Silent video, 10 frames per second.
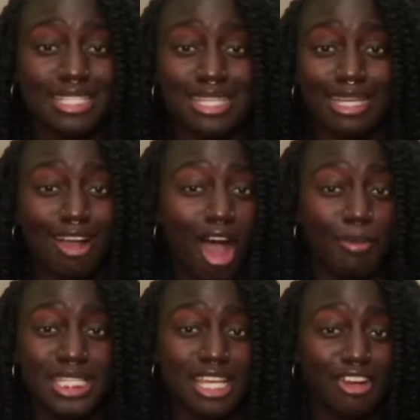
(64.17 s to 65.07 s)
it's like
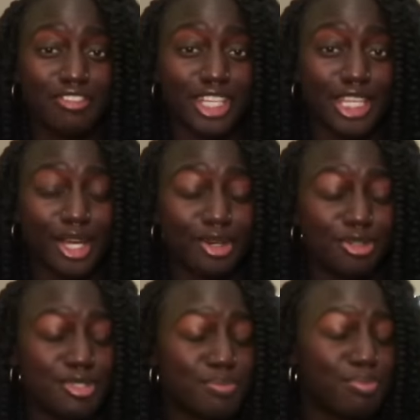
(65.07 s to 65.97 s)
commentary
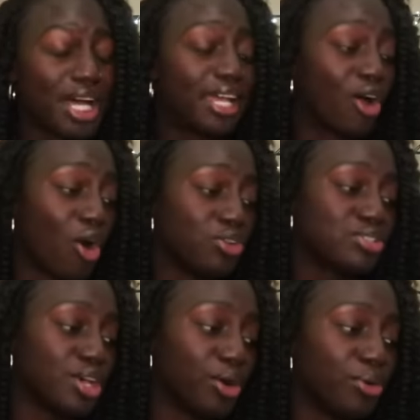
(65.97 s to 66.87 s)
videos, but
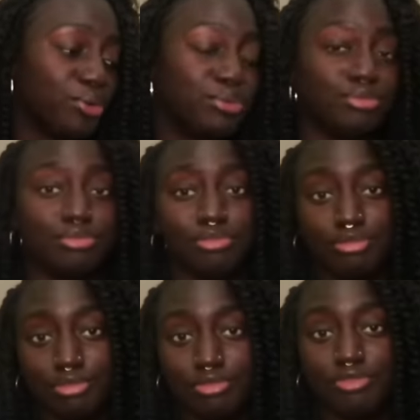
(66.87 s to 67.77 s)
also
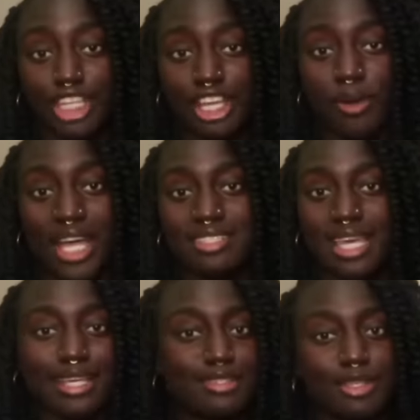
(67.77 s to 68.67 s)
video
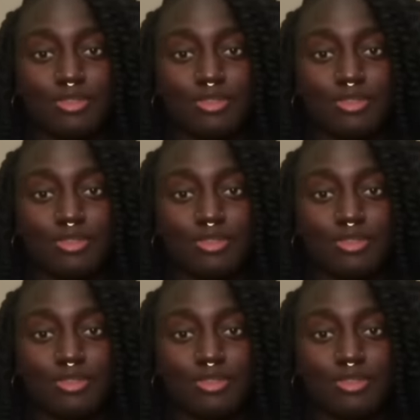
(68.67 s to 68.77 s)
essays.